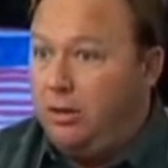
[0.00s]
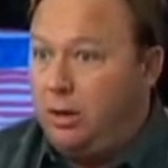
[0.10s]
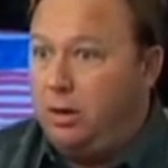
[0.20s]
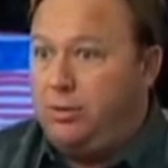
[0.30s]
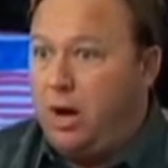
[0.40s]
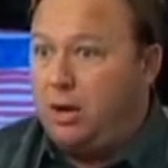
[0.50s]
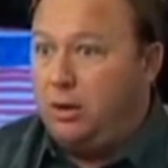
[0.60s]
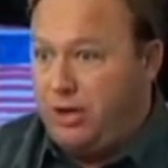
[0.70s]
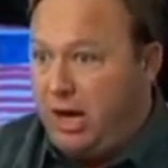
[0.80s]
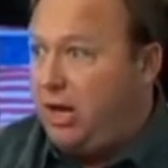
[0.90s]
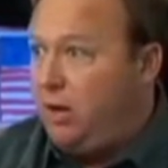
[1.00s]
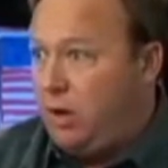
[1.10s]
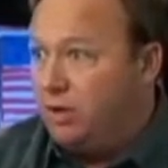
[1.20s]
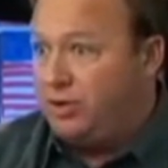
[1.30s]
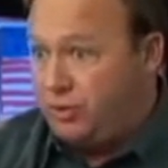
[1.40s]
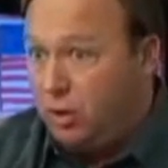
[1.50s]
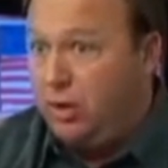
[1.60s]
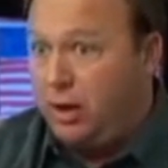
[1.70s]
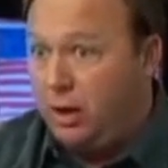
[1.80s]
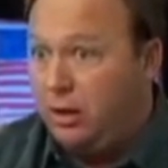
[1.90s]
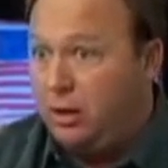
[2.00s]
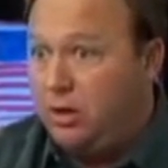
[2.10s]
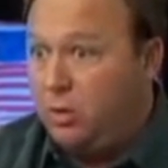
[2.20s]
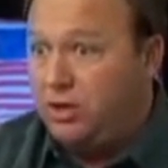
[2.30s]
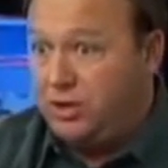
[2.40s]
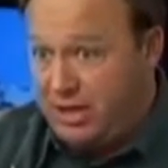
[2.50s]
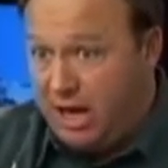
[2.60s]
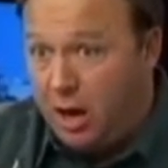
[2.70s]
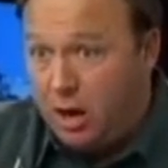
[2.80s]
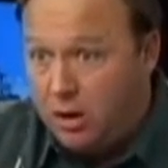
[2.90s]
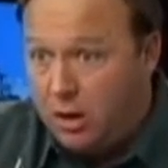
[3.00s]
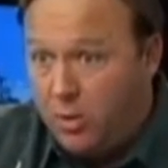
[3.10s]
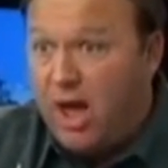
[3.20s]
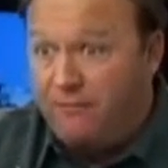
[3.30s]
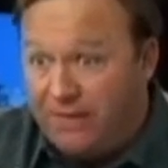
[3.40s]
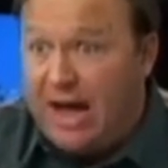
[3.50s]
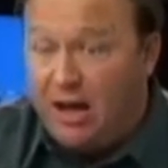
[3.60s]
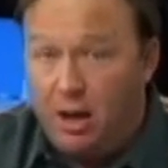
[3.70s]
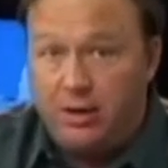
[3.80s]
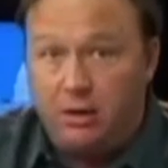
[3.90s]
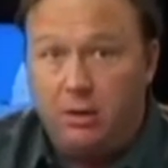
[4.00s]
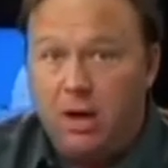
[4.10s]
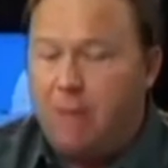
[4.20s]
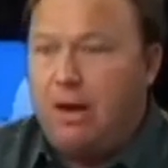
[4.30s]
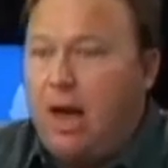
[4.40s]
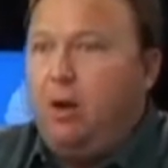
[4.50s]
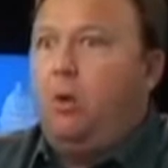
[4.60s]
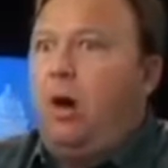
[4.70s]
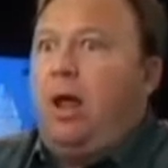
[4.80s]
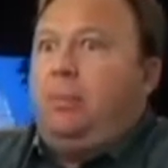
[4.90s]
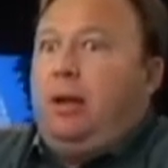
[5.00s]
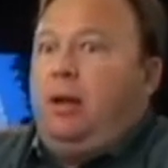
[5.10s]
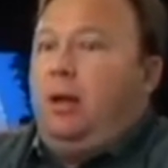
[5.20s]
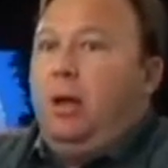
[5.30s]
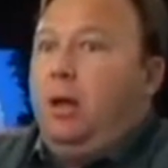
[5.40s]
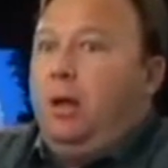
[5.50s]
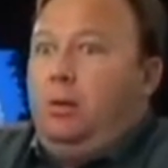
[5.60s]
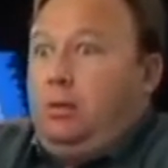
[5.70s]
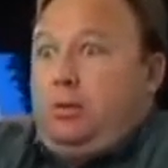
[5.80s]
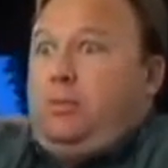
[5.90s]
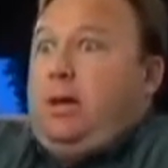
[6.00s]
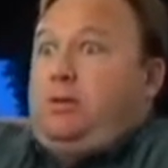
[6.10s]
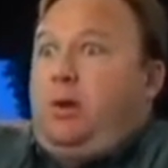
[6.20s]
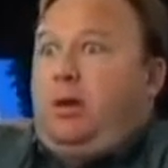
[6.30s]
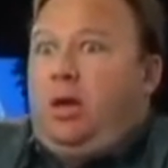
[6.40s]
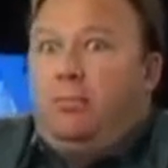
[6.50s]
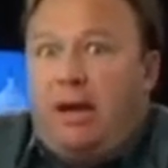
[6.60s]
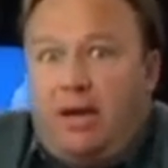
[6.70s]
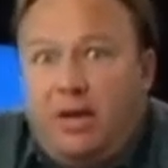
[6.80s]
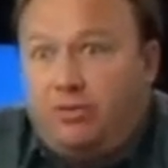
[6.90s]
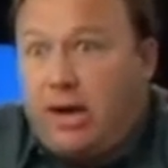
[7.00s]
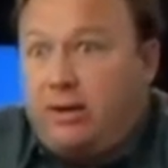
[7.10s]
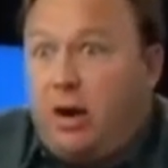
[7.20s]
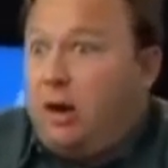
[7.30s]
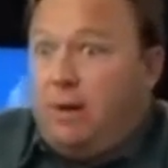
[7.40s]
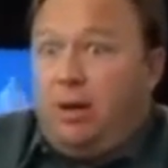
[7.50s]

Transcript: your daughter, Jenny, who goes to school here. You want us to kill her? We got a file on you. I mean, I don't know what, I mean, somebody threatened to kill my kids right there.